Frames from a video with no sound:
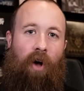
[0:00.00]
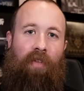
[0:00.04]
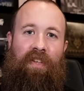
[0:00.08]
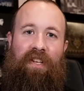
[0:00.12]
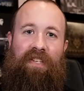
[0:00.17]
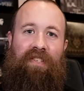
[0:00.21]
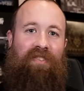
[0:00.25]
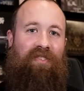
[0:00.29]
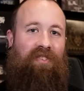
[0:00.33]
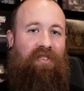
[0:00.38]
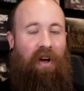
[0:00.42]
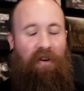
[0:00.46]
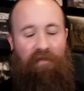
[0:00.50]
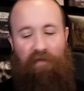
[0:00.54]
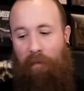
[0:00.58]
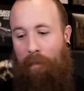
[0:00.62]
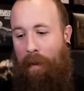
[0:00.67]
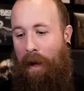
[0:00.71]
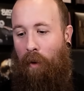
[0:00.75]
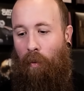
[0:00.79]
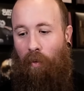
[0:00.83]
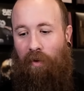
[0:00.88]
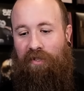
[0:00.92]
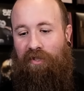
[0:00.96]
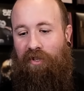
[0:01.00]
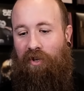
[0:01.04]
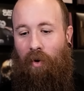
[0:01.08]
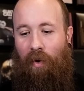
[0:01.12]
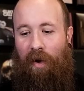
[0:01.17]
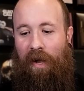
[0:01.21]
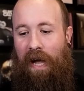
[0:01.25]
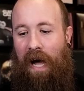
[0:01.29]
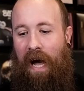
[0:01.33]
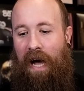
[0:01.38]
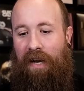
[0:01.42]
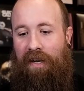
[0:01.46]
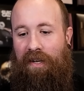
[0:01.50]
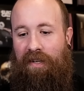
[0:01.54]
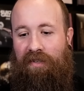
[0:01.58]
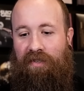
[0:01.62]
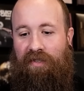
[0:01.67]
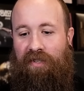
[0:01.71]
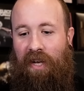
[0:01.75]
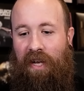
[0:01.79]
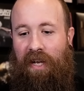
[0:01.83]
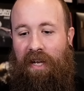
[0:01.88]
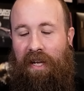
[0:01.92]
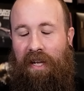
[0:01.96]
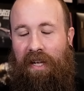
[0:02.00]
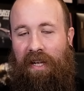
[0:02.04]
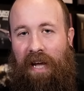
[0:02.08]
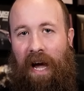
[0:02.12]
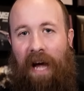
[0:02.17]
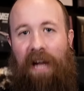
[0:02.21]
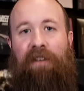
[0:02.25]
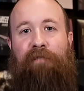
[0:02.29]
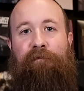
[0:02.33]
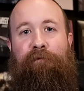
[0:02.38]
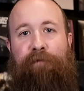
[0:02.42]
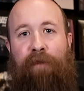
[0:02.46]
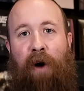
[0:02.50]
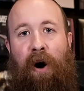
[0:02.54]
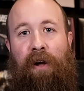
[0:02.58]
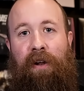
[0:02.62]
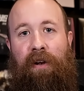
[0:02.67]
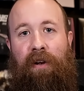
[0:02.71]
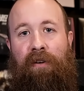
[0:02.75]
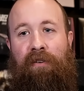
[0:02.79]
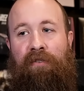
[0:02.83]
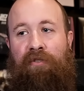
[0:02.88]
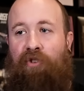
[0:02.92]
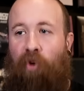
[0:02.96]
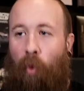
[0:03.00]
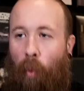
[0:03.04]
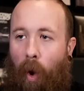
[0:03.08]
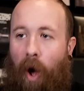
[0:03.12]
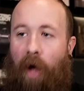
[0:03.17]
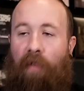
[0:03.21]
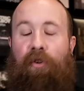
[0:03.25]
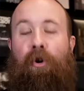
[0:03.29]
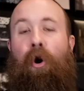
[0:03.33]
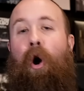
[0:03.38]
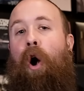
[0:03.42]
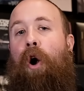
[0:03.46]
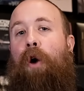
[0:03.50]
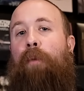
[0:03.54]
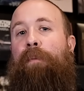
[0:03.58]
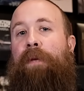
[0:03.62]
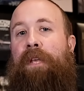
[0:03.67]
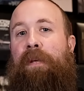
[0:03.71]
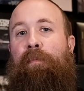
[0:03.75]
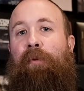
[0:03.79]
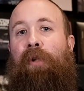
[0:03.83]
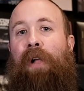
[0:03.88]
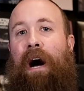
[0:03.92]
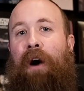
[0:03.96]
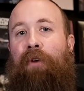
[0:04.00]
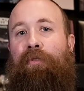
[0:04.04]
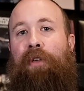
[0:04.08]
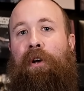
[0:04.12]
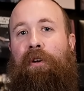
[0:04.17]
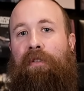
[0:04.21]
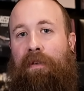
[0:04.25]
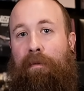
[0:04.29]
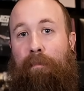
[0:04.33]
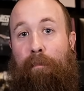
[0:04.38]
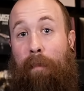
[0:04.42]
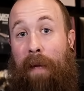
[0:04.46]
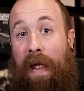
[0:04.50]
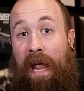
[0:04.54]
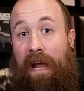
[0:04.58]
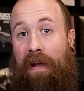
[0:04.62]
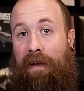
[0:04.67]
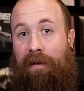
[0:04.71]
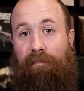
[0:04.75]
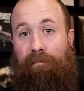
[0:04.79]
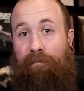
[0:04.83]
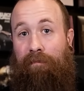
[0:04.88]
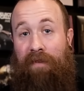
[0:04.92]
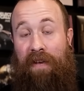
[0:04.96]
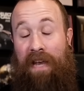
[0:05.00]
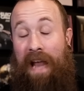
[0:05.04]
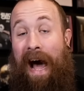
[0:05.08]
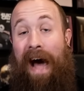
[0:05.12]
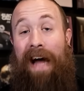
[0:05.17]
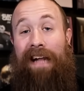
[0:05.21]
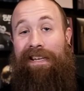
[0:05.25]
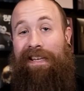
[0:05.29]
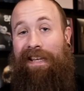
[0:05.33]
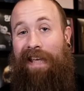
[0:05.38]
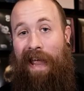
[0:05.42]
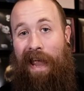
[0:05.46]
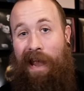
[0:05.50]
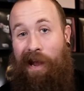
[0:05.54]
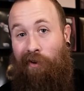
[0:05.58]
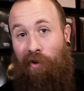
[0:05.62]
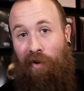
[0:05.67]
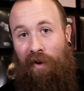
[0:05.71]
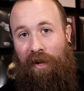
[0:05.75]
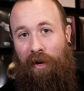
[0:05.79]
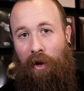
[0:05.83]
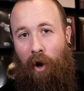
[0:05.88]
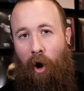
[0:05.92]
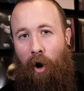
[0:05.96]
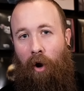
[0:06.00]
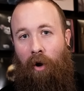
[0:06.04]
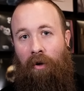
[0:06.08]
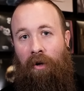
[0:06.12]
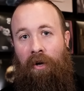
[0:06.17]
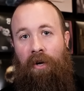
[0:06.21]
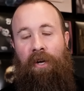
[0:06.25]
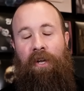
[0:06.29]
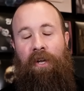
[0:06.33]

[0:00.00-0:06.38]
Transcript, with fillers: this stuff about what's going on is kind of fun. So while there are people out there that may not care at all,